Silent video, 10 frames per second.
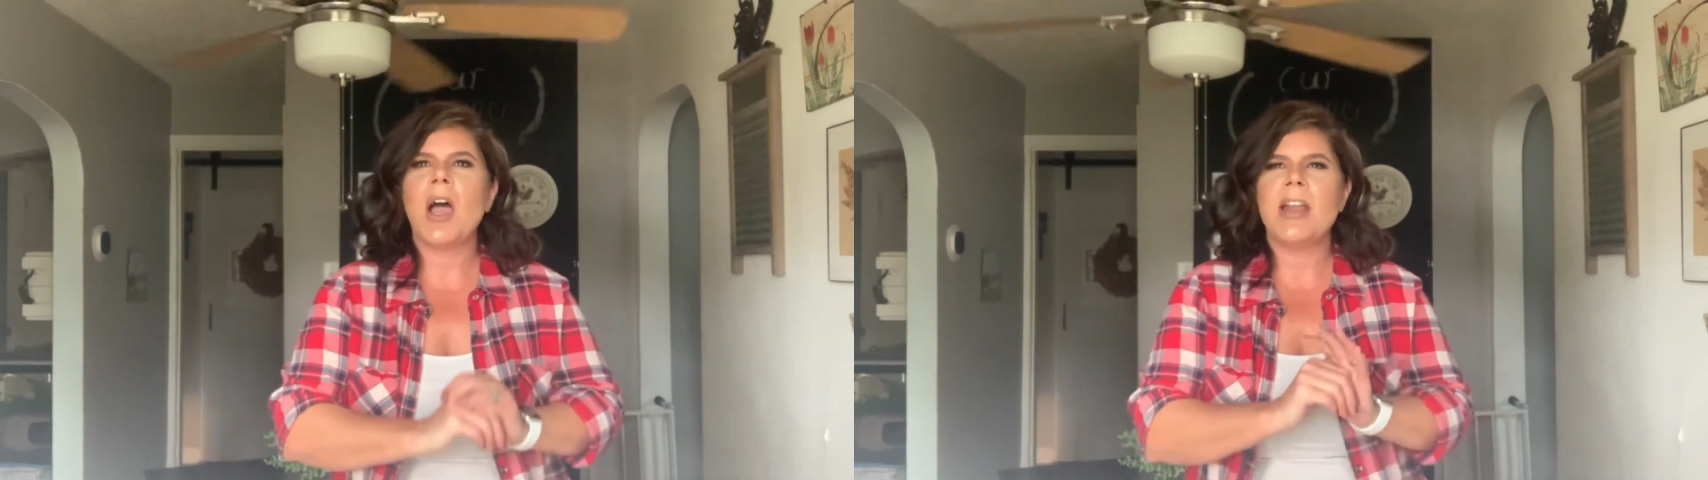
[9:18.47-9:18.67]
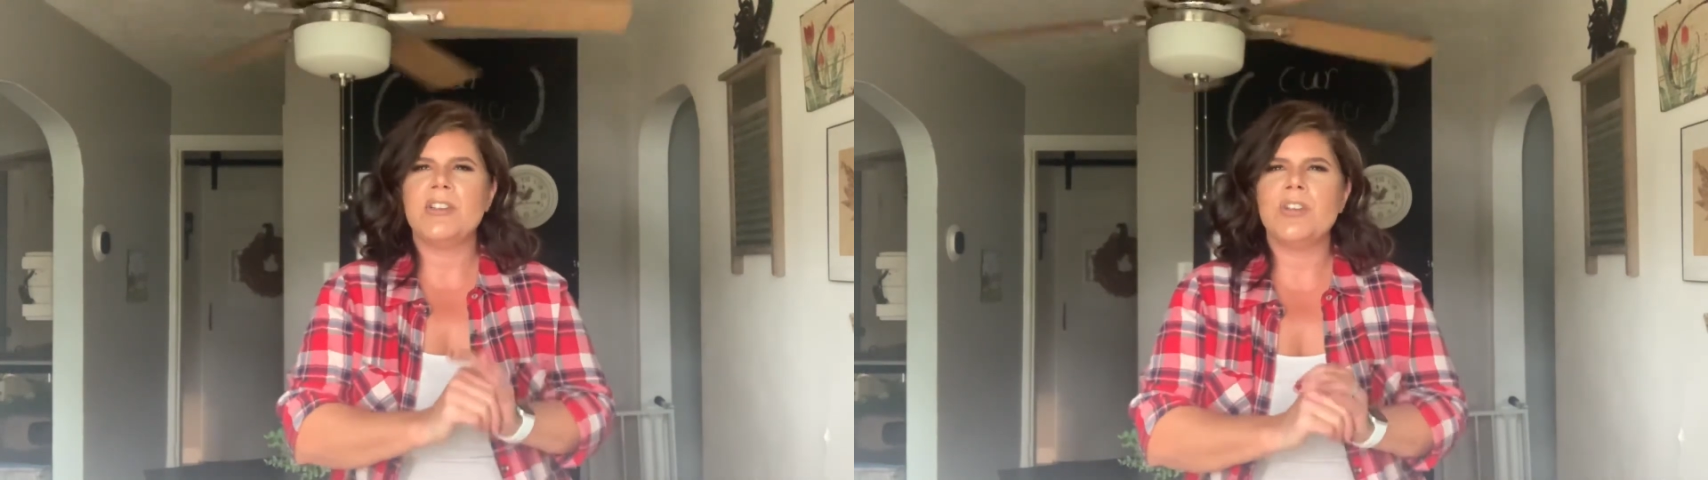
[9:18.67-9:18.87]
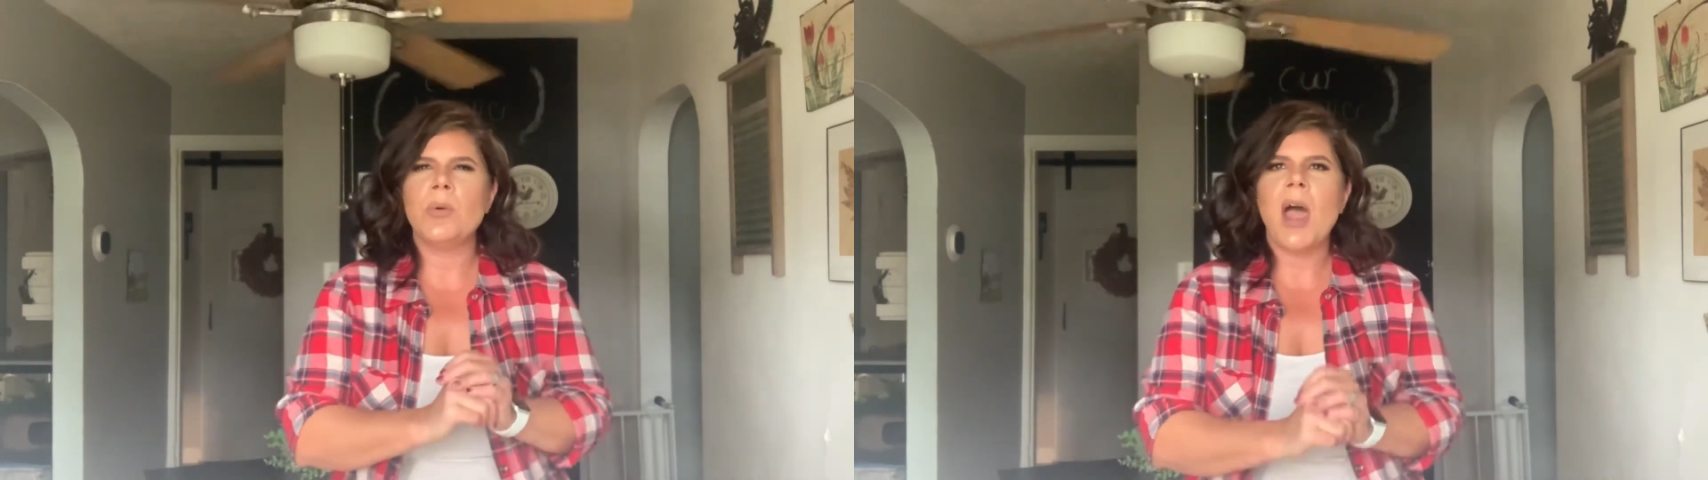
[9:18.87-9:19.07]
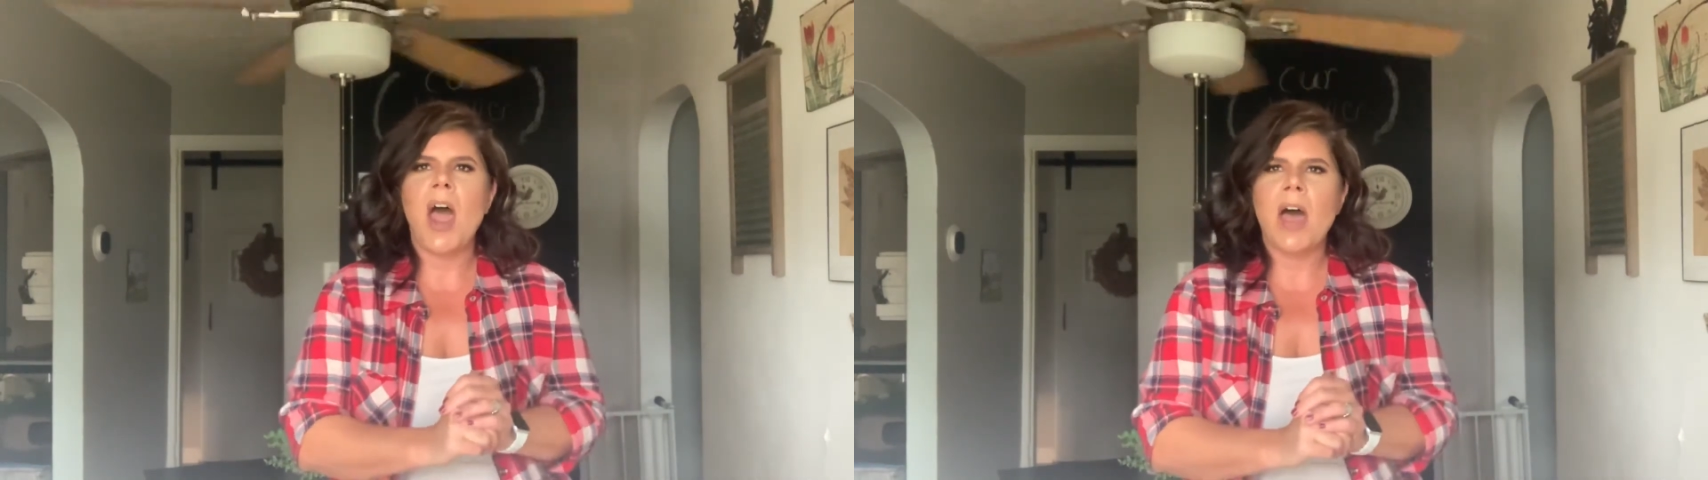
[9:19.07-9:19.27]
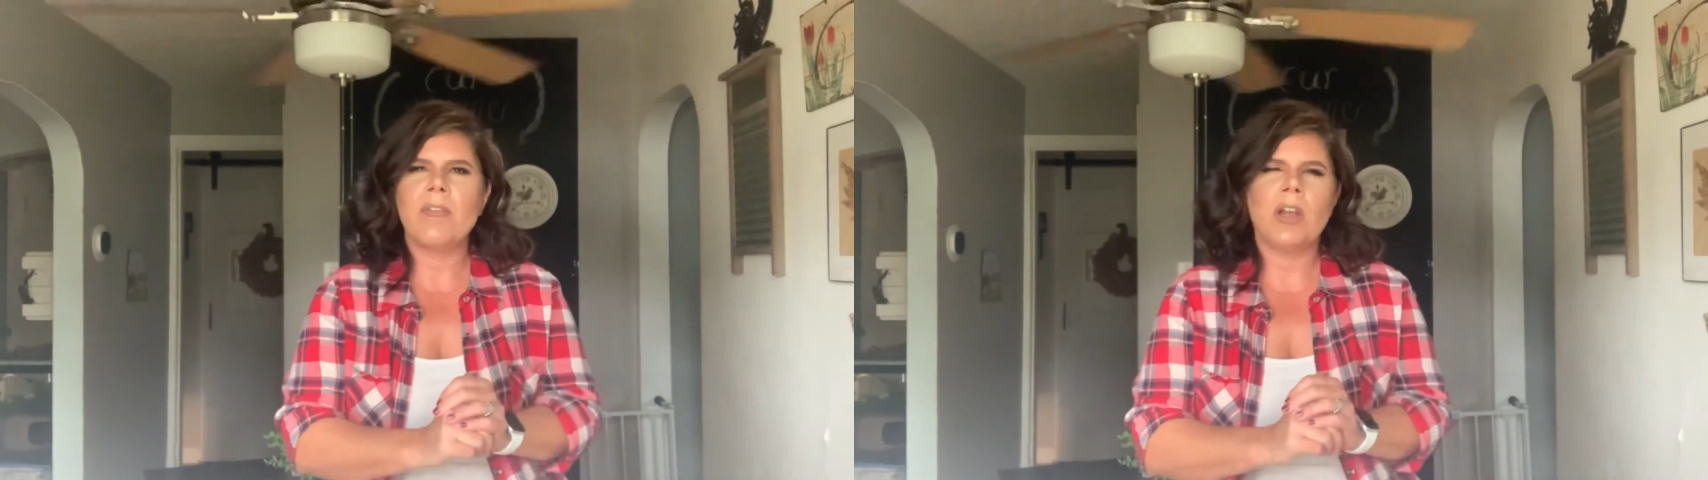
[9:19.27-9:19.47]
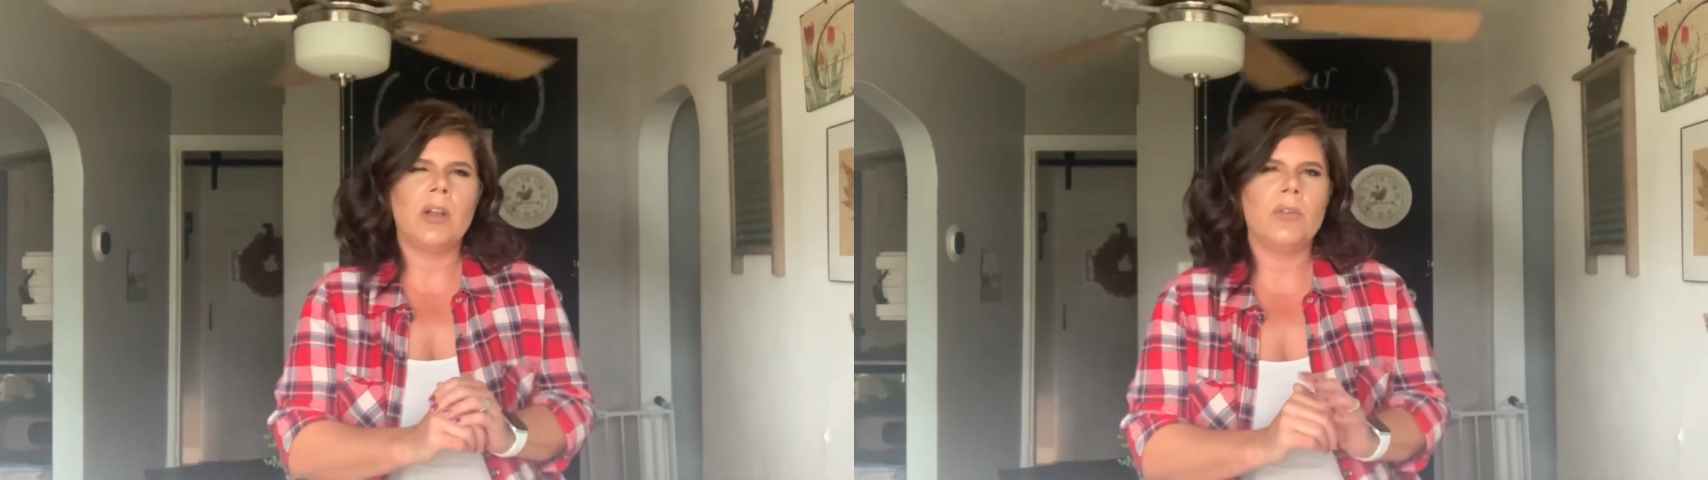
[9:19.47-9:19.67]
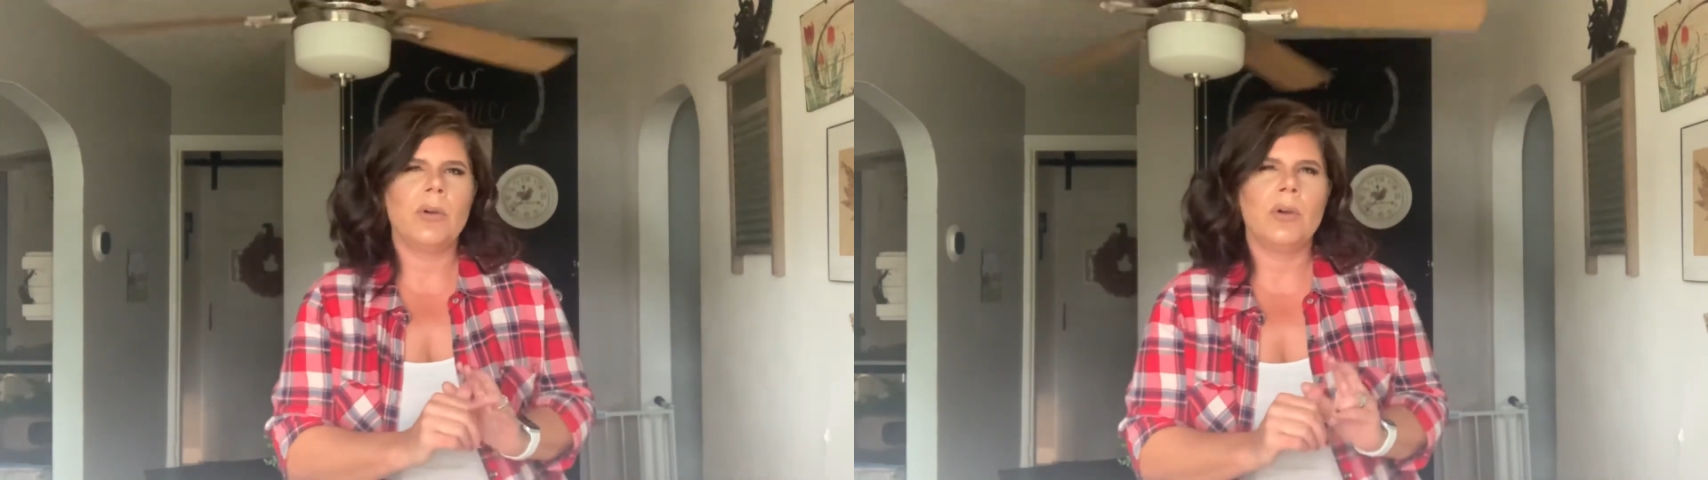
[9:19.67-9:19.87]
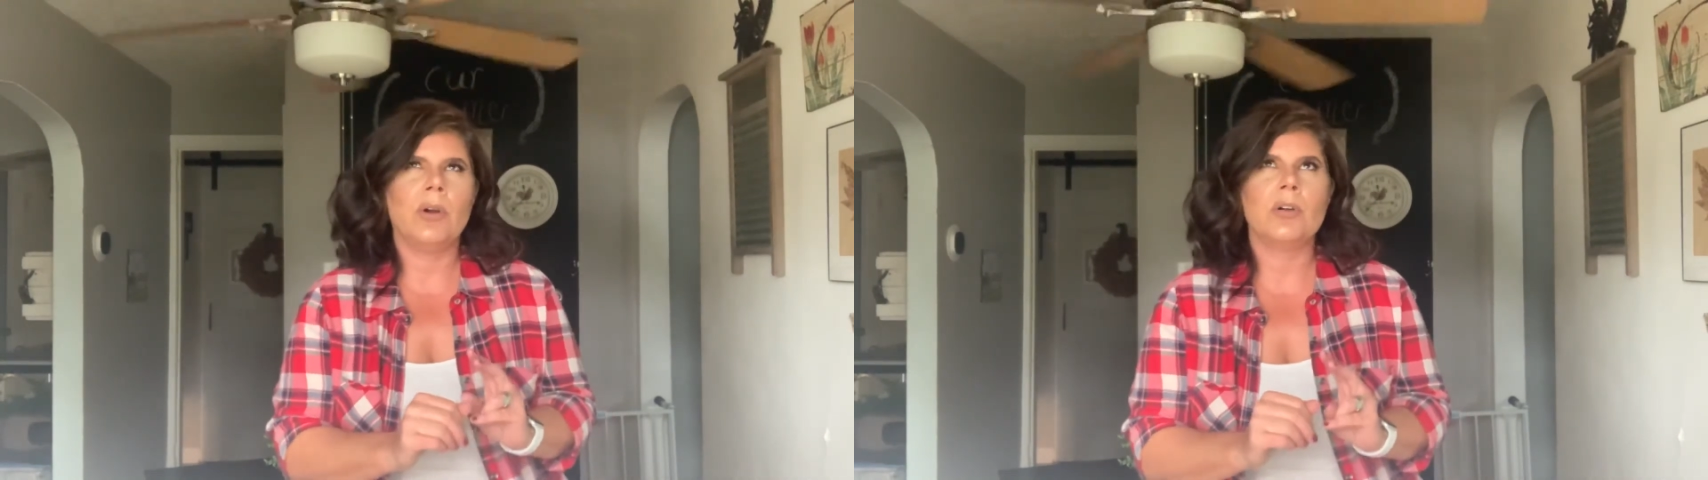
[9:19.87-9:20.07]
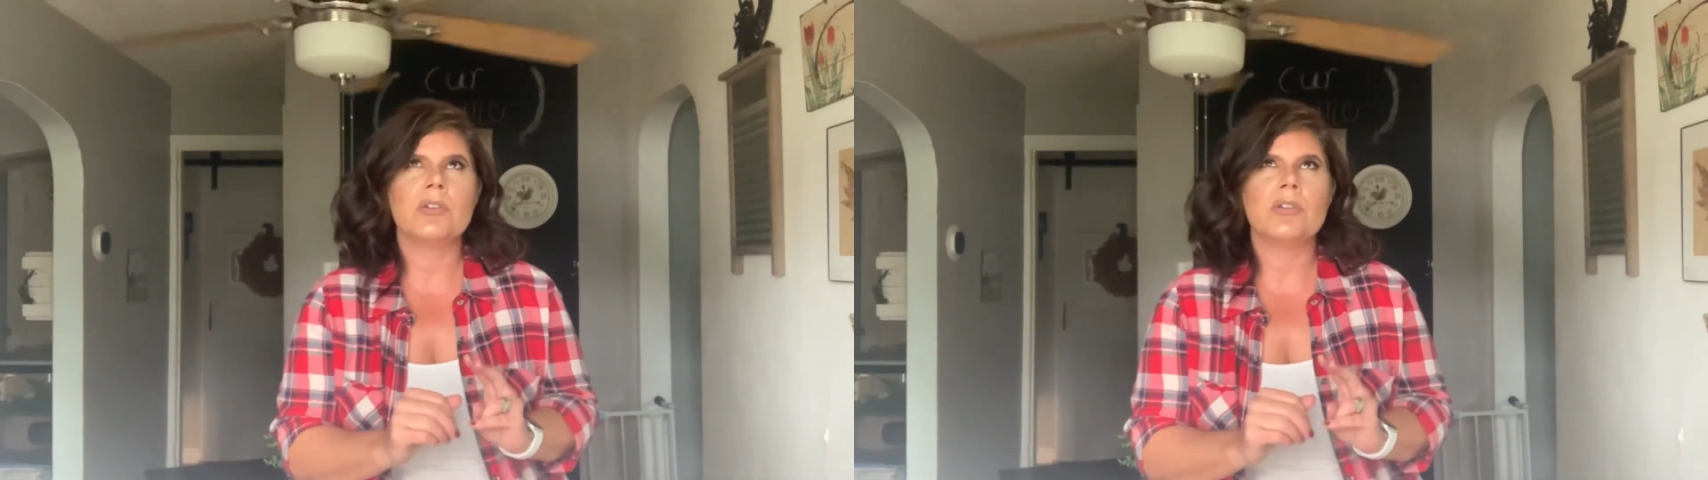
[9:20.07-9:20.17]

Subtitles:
I do have another